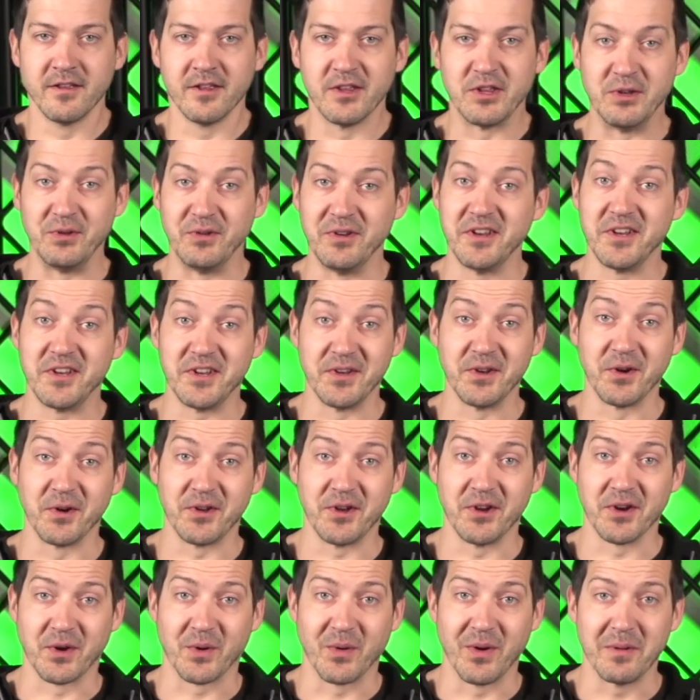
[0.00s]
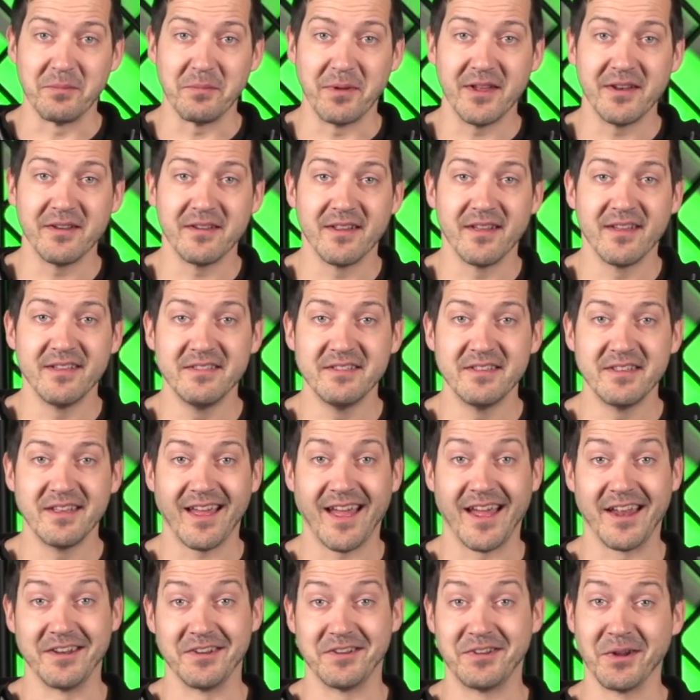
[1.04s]
you need to know your equipment
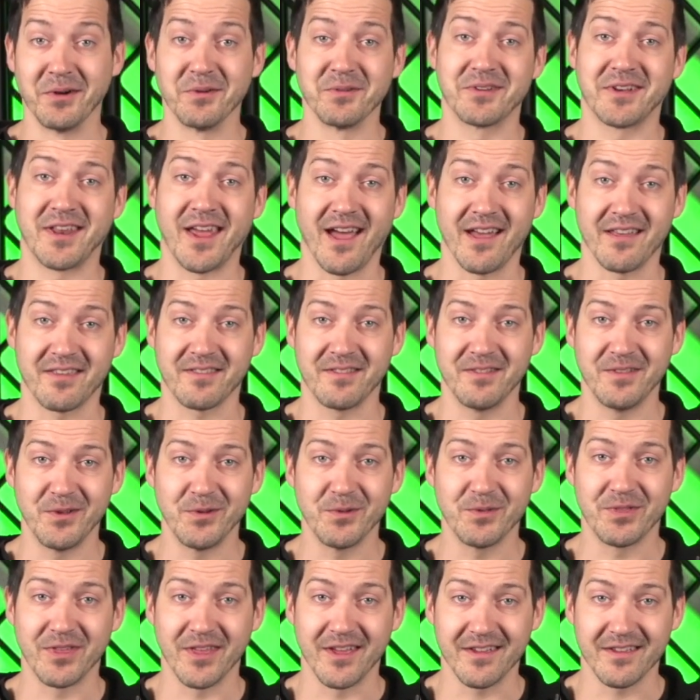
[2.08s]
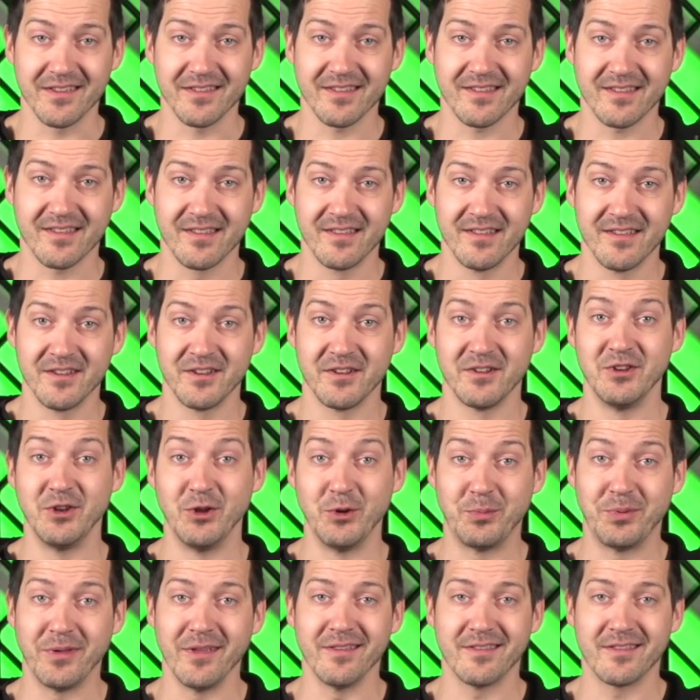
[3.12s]
and don't test new things,
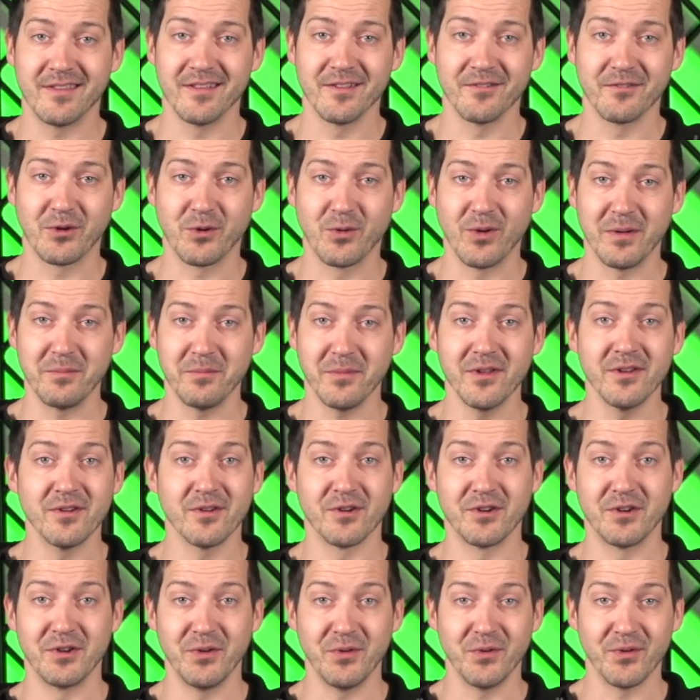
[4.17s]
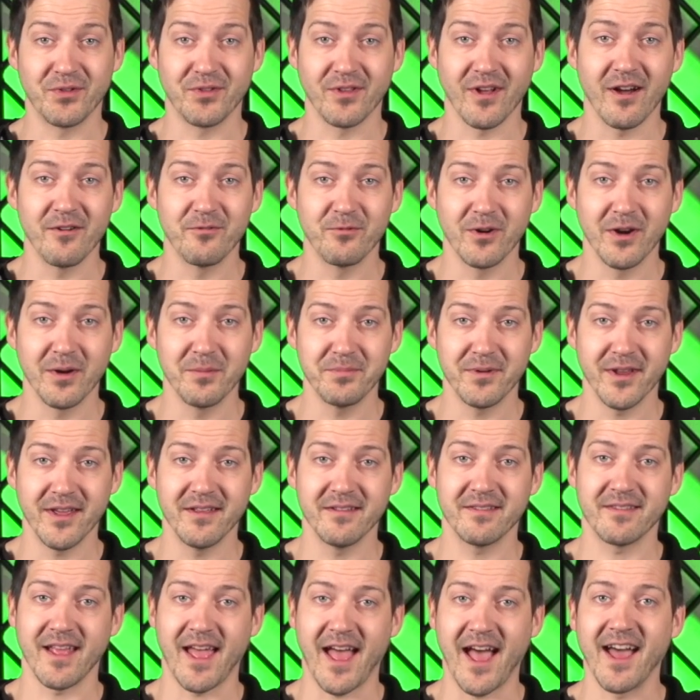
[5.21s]
new pieces of equipment or new software
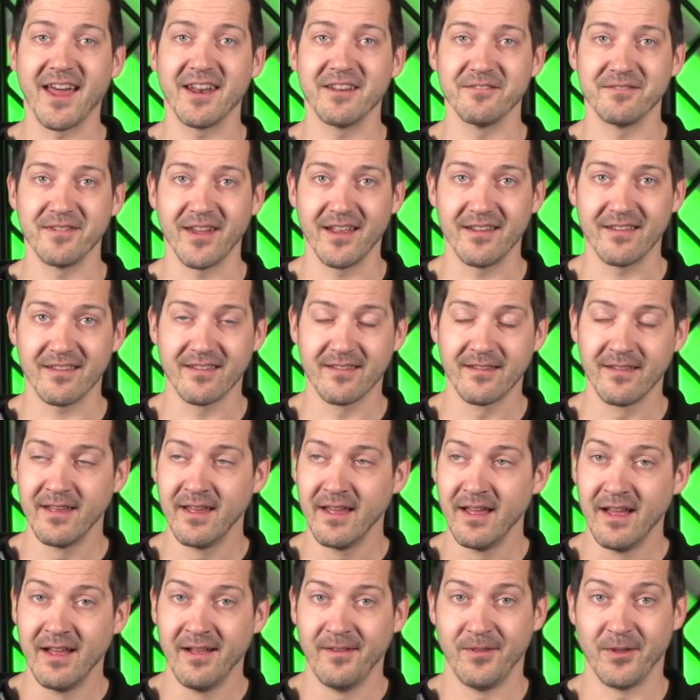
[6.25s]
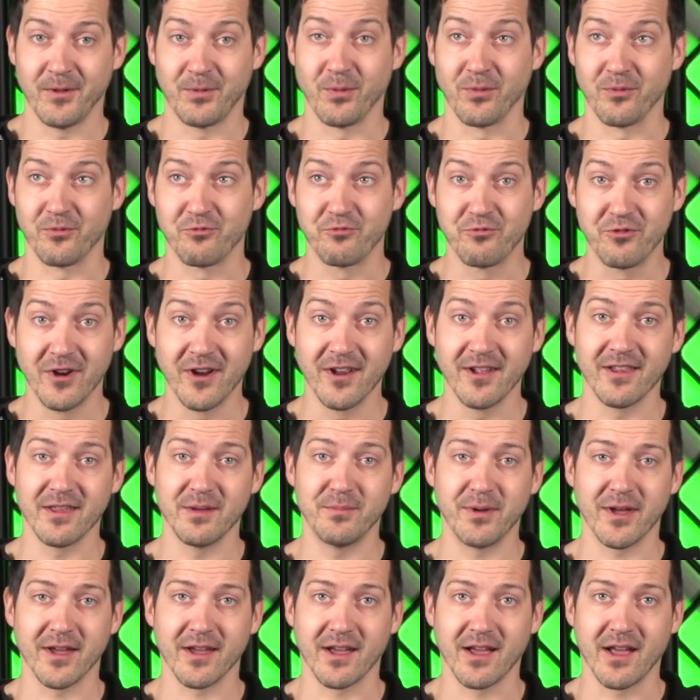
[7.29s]
updates at events. This was really
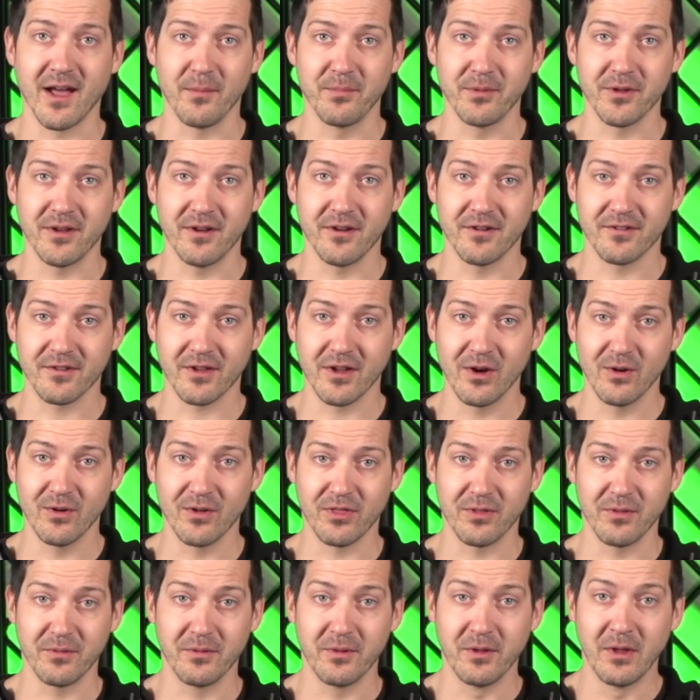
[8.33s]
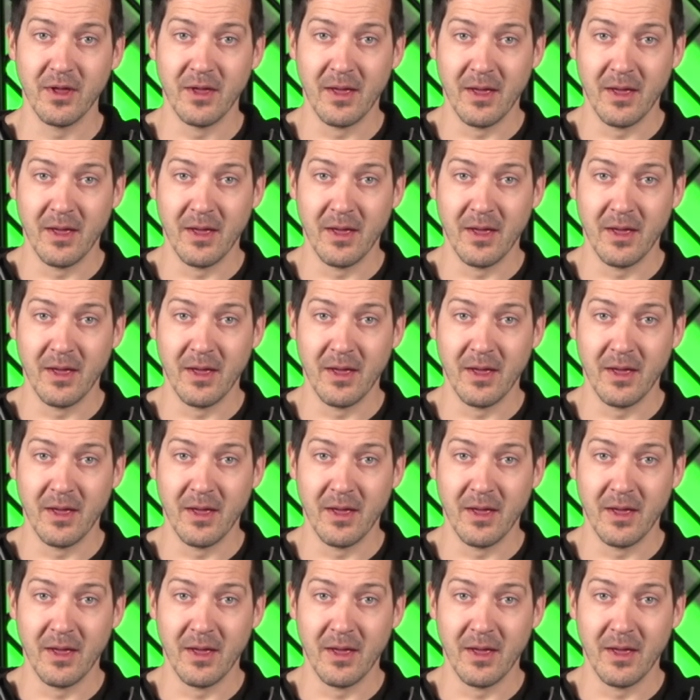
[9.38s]
big a couple years ago with the